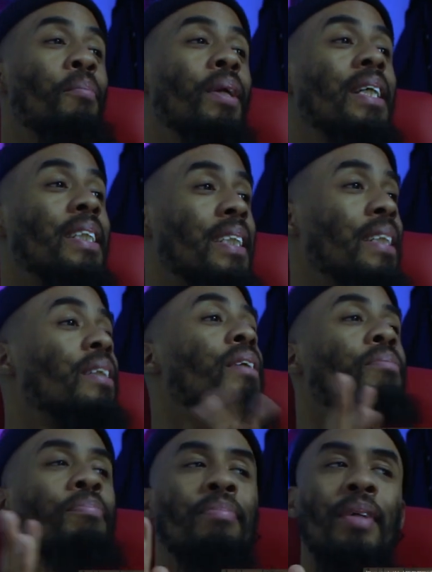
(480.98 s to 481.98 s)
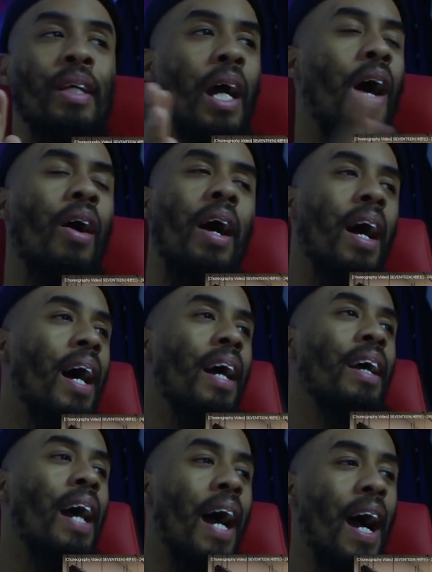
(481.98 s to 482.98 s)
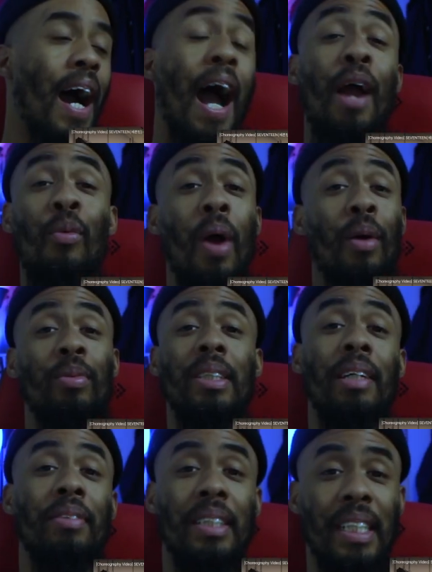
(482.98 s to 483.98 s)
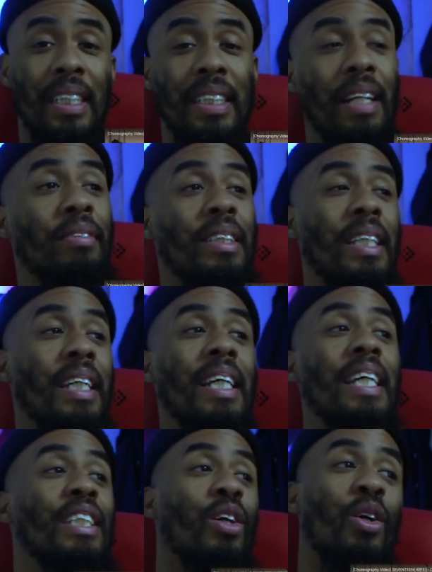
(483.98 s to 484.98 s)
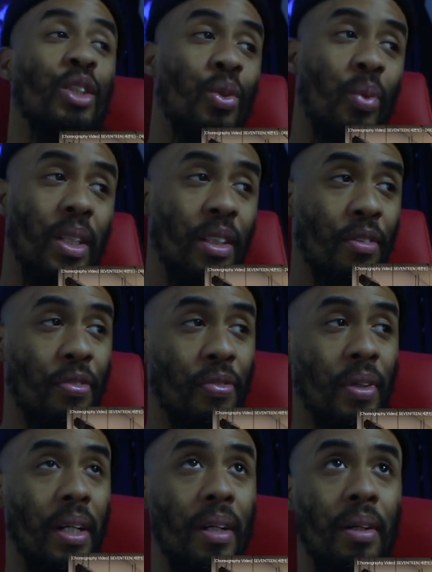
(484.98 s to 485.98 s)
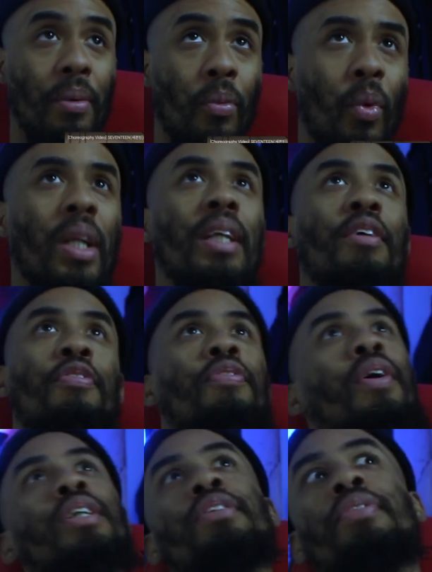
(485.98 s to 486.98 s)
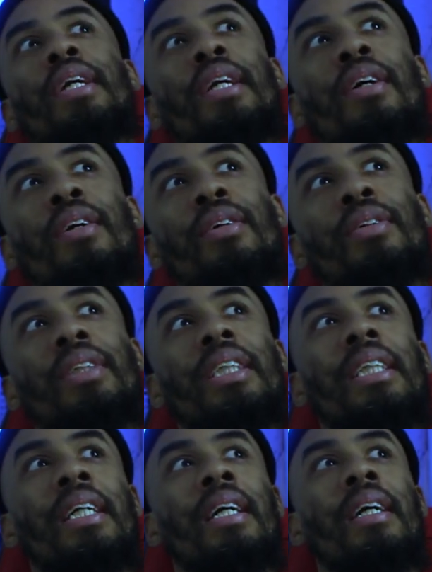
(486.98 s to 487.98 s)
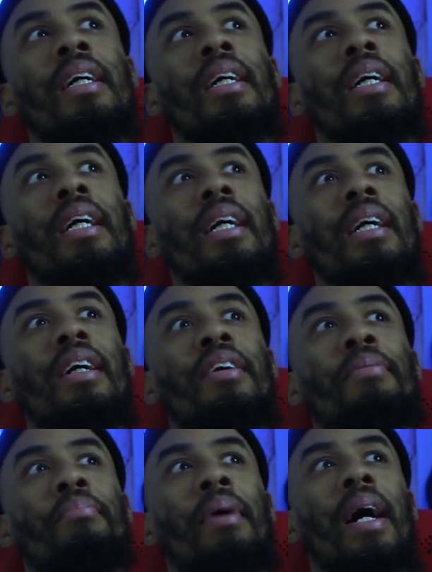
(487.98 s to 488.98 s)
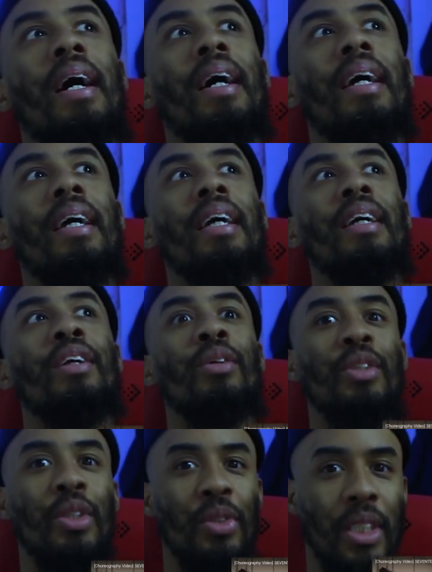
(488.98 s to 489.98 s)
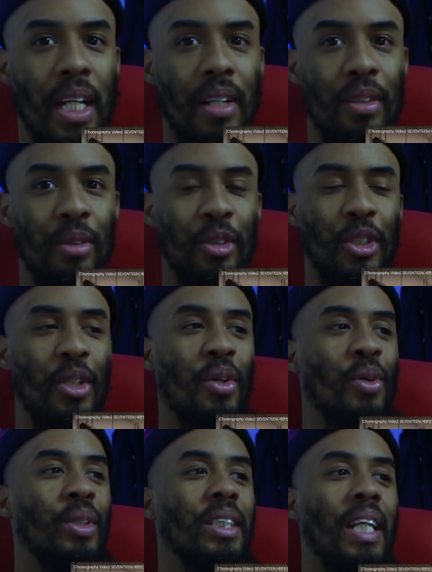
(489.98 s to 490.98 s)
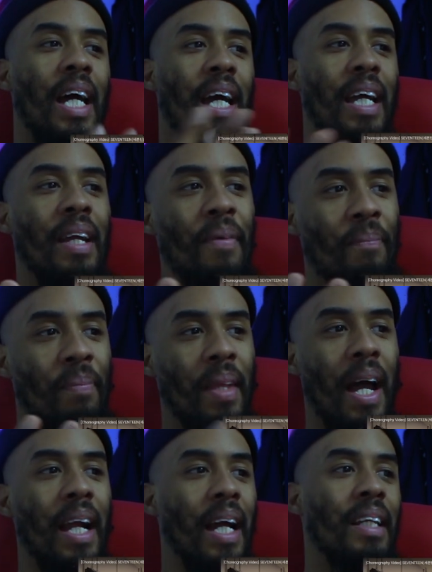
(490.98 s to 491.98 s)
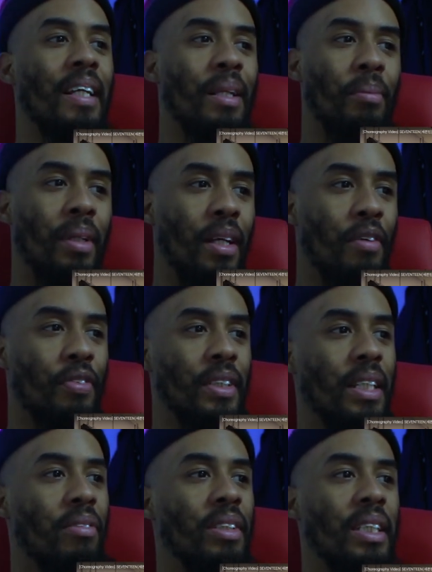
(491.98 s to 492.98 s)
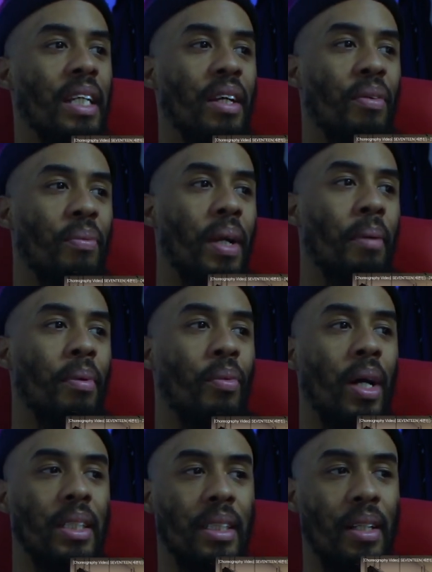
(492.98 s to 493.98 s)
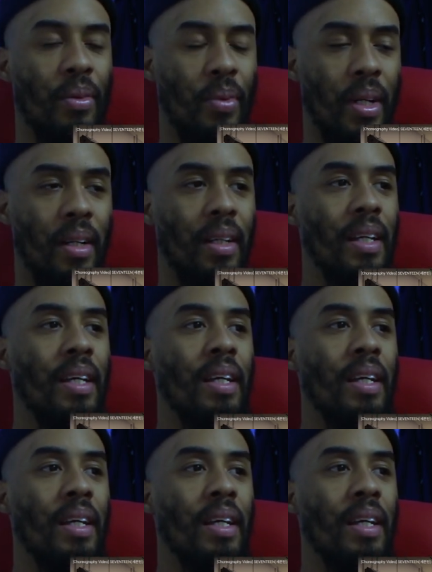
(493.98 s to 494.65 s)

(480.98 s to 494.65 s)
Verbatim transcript: but listen, I rock with 17. 17 is also one of the first videos of my YouTube channel. So it's like, I got nothing but love for 17, but I've been watching their work.